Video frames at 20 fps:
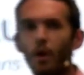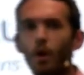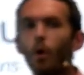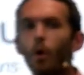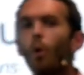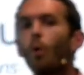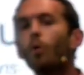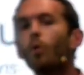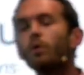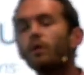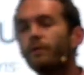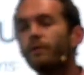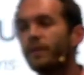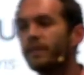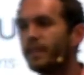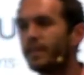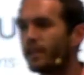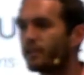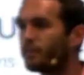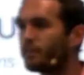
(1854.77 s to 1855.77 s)
All of these
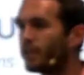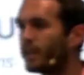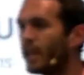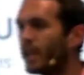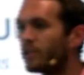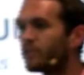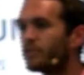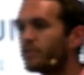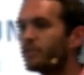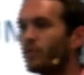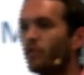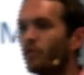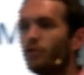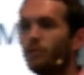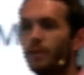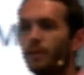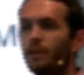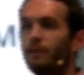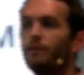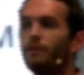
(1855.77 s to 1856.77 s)
explanations
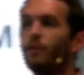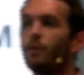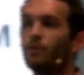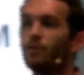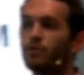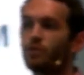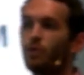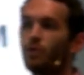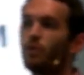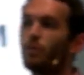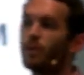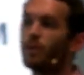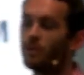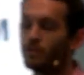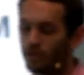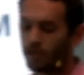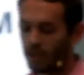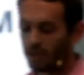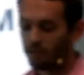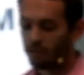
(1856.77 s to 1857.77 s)
ultimately fall short when you
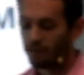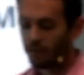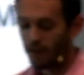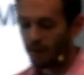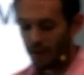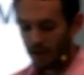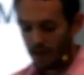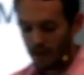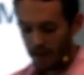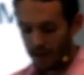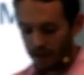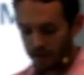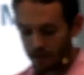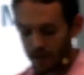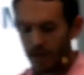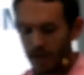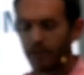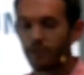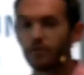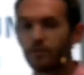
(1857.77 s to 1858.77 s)
give a
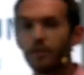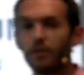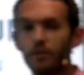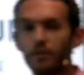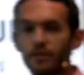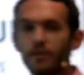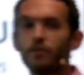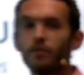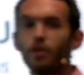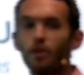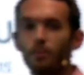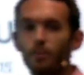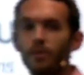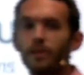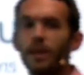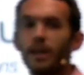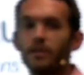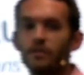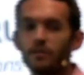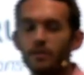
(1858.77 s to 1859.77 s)
challenge to those
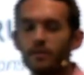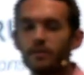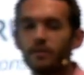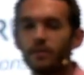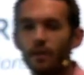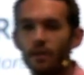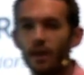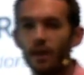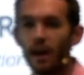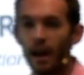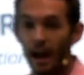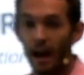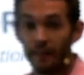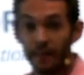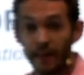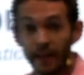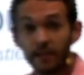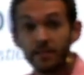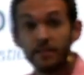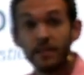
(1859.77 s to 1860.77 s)
interpretations. So I
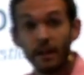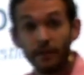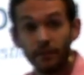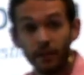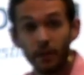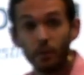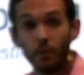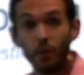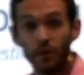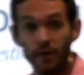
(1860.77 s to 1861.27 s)
think it's definitely worth